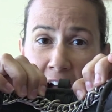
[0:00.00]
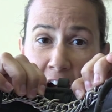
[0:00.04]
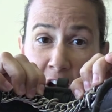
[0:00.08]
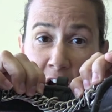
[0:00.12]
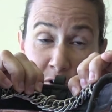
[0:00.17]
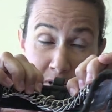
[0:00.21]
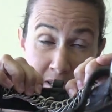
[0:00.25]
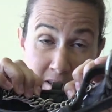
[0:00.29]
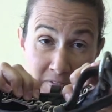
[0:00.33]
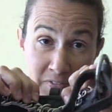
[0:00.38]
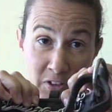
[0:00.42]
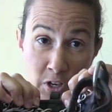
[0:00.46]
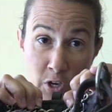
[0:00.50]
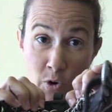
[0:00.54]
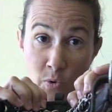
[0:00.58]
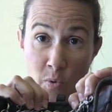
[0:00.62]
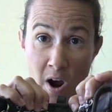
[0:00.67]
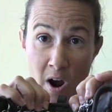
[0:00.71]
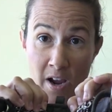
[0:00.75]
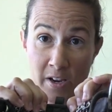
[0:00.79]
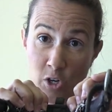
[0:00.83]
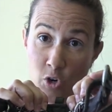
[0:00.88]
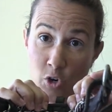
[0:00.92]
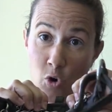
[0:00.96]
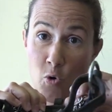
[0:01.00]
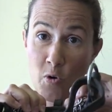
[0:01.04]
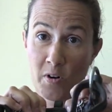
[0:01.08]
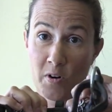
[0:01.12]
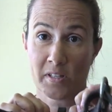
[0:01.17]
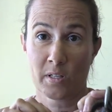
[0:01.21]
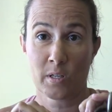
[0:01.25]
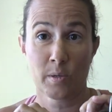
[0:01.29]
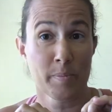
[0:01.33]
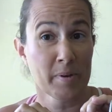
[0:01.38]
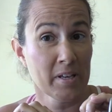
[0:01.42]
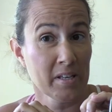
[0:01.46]
Now, if you want your
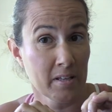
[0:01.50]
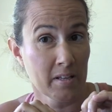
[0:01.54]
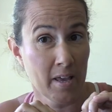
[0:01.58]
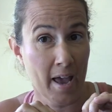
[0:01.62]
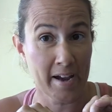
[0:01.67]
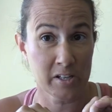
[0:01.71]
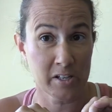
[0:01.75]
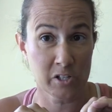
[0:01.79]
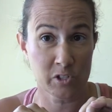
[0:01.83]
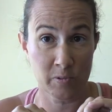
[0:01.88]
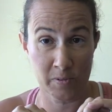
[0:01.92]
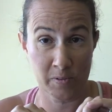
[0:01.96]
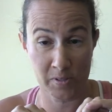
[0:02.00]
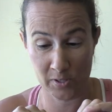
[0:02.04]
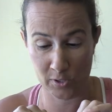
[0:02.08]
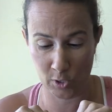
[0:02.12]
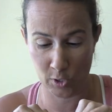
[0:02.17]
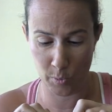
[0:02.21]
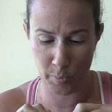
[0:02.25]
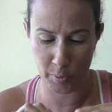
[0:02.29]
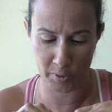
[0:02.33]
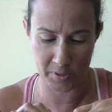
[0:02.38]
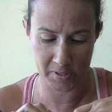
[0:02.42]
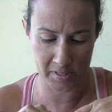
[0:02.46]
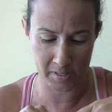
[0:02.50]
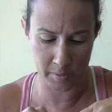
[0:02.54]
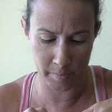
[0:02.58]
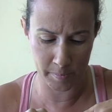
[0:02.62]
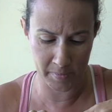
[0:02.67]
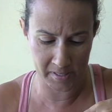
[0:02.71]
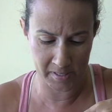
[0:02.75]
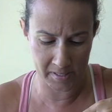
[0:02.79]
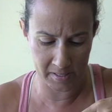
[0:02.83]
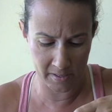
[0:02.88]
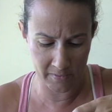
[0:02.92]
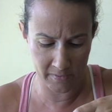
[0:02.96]
horse to be extra super
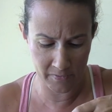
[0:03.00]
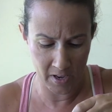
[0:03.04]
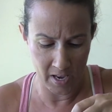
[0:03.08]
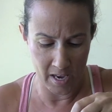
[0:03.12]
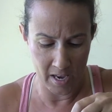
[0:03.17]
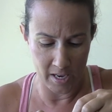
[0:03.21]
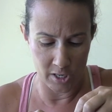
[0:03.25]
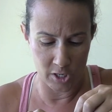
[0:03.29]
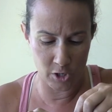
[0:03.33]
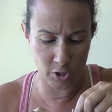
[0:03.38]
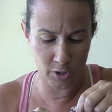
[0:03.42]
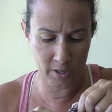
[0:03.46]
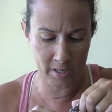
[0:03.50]
submissive,